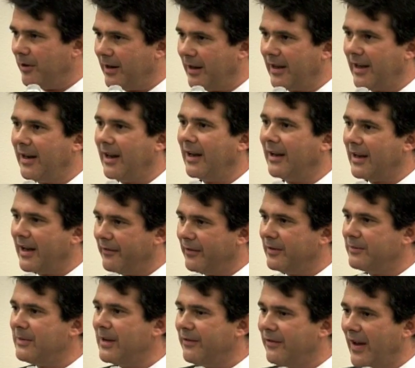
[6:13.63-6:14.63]
And again, I have
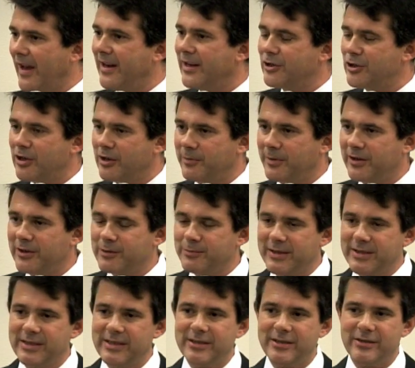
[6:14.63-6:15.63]
an advantage here because
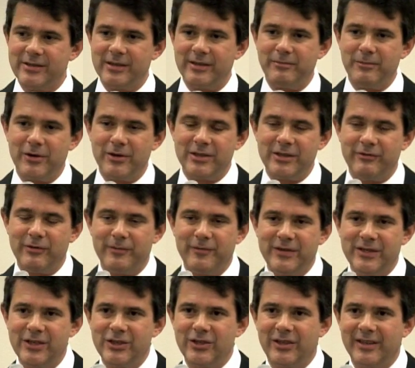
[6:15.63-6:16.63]
my sister's an emergency room
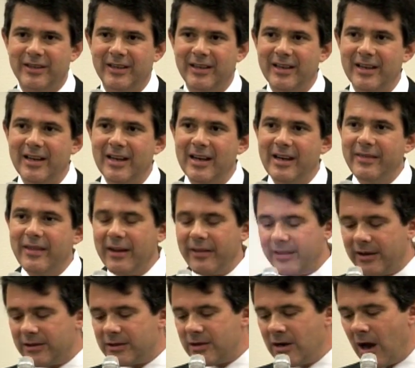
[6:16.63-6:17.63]
physician. Th-
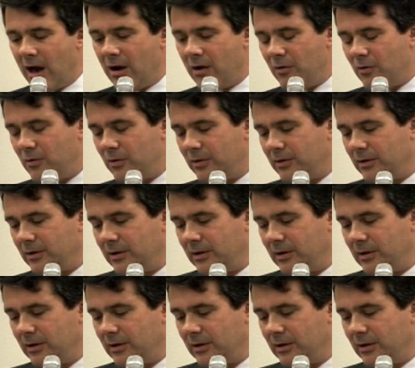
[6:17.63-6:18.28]
there's no